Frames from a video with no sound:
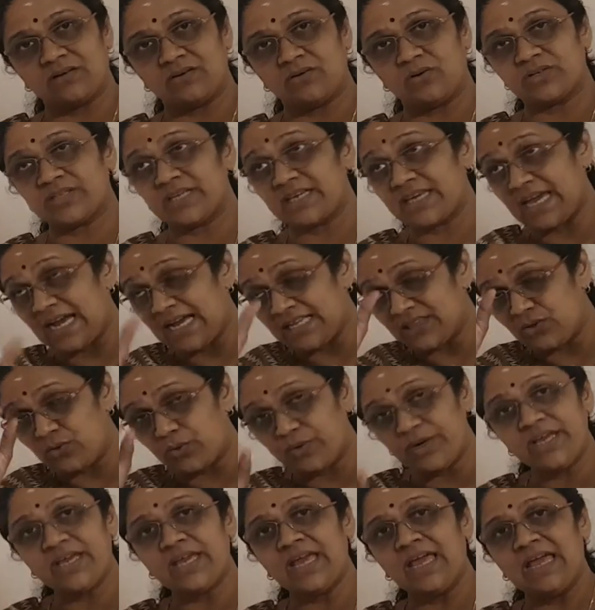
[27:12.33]
or the
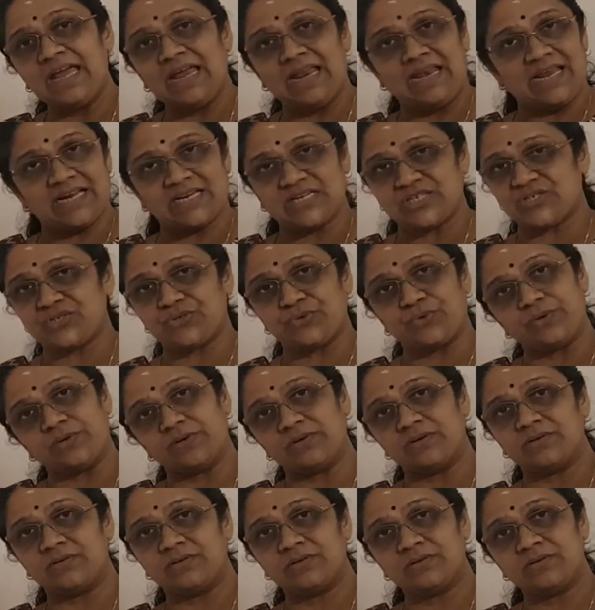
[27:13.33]
cathodic electrode.
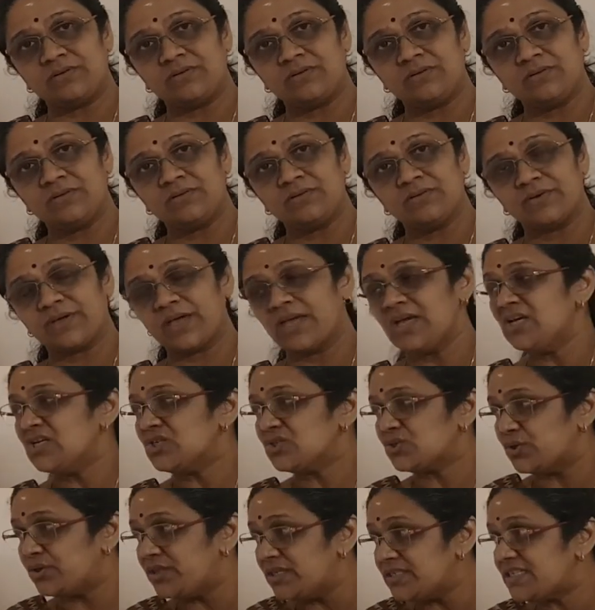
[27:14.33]
Okay,
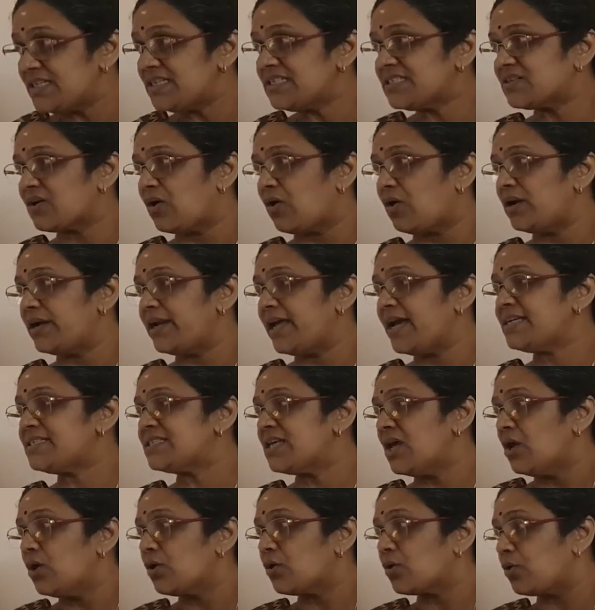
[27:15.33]
so this is called
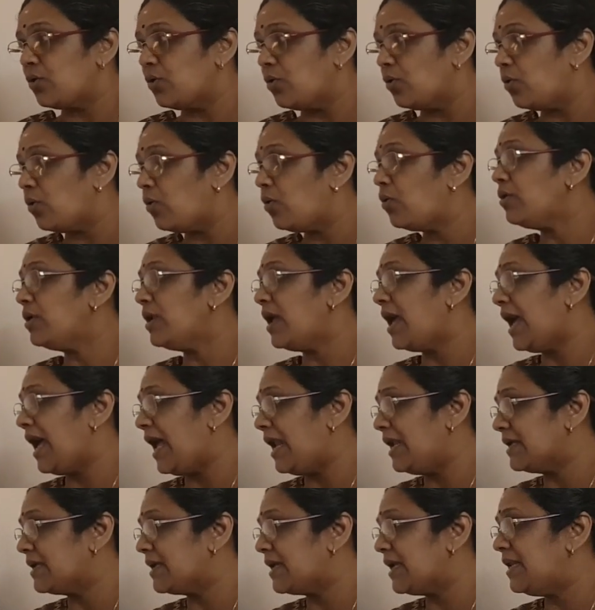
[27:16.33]
as
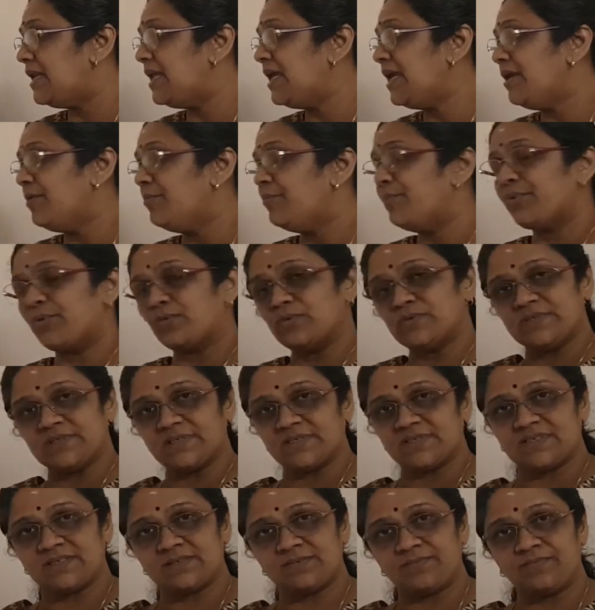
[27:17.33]
chlor-alkali
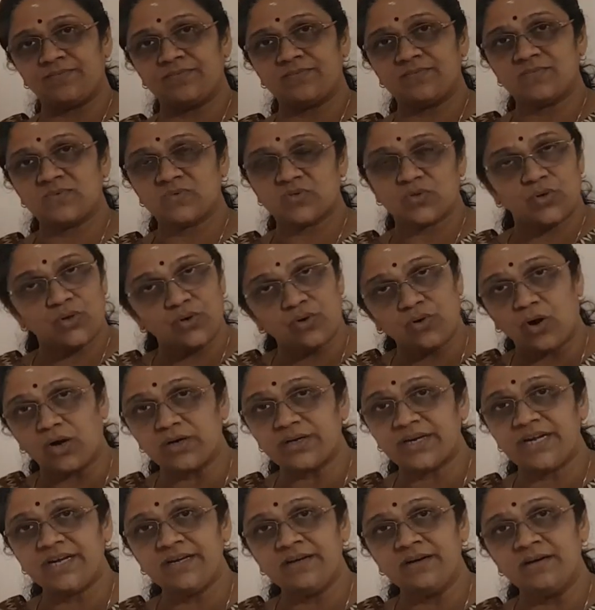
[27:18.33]
process. So you
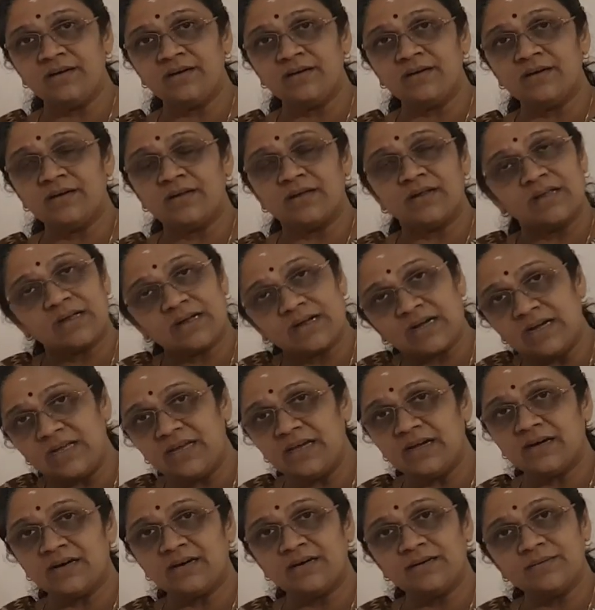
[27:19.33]
got it?
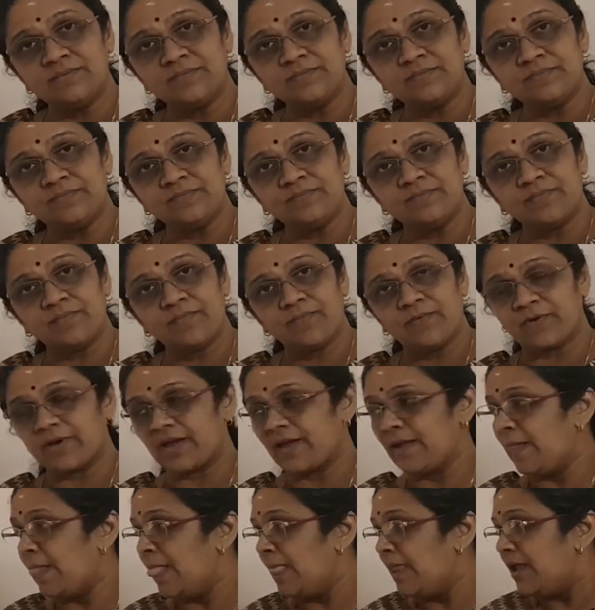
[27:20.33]
Clear? No.
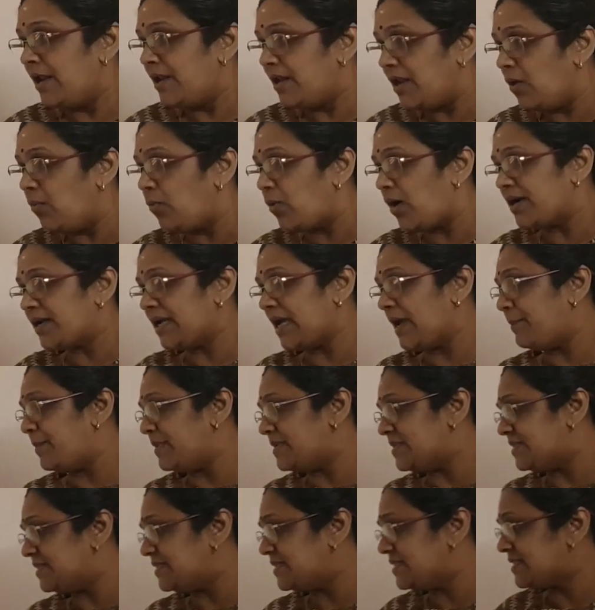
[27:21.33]
Now what
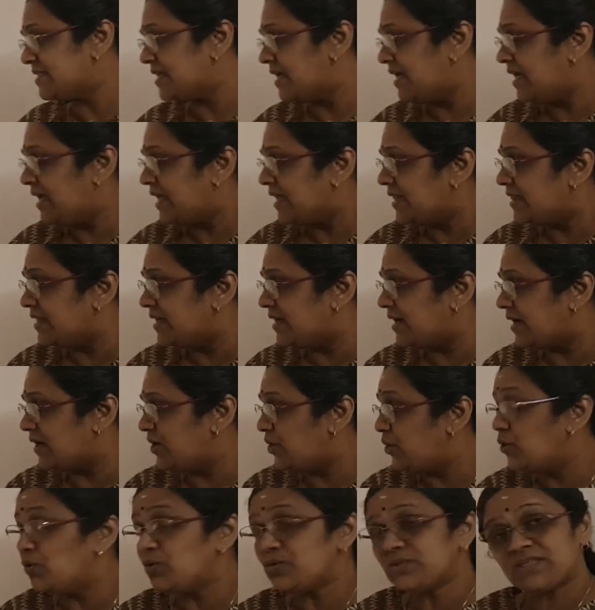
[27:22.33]
happens is
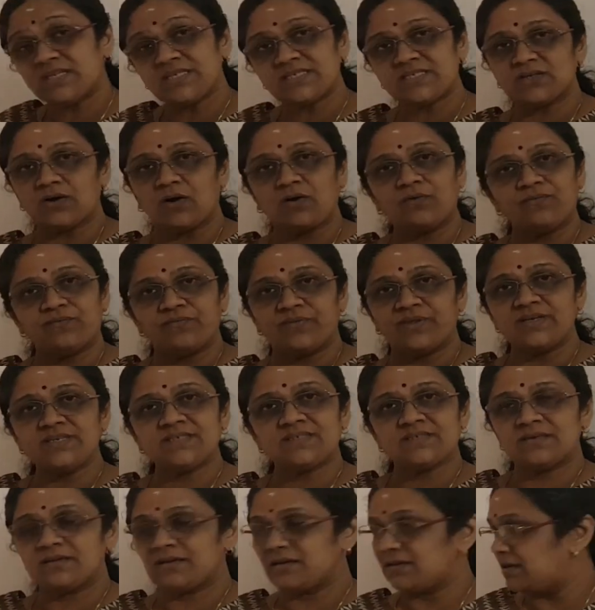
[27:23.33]
the uses of
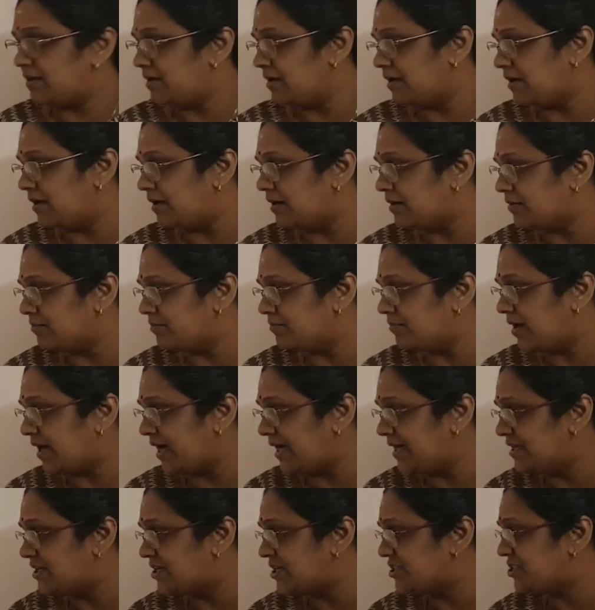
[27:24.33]
this
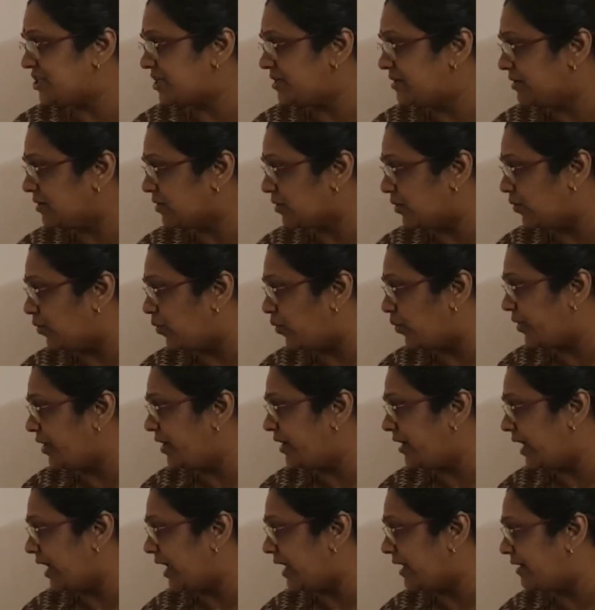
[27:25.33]
hydrogen,
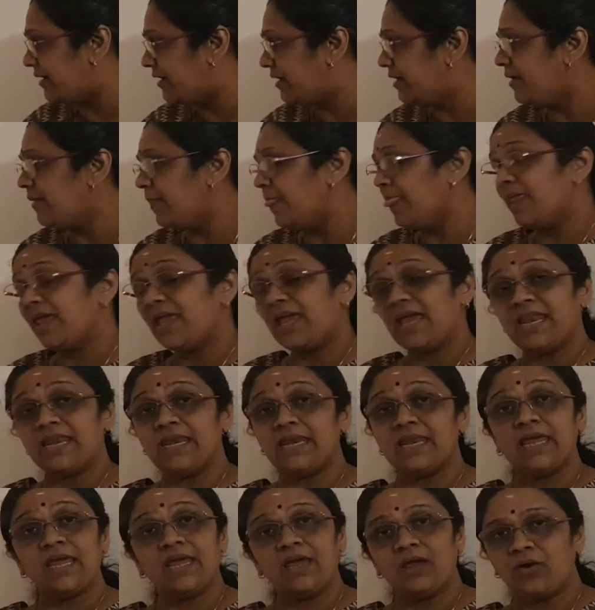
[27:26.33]
chlorine, and
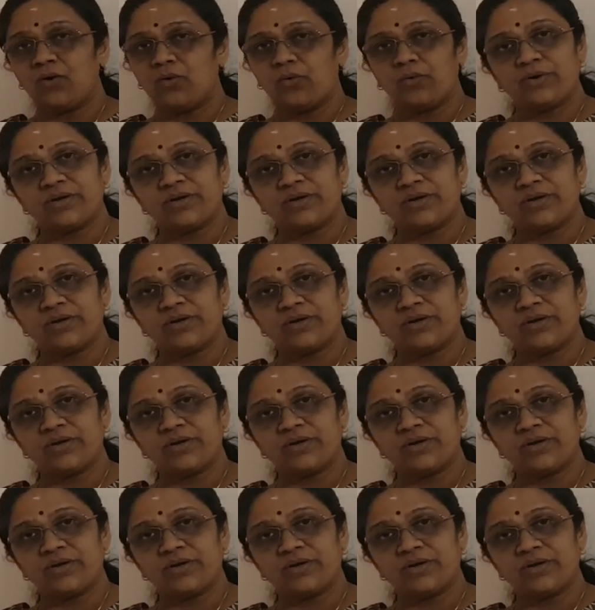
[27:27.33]
NaOH.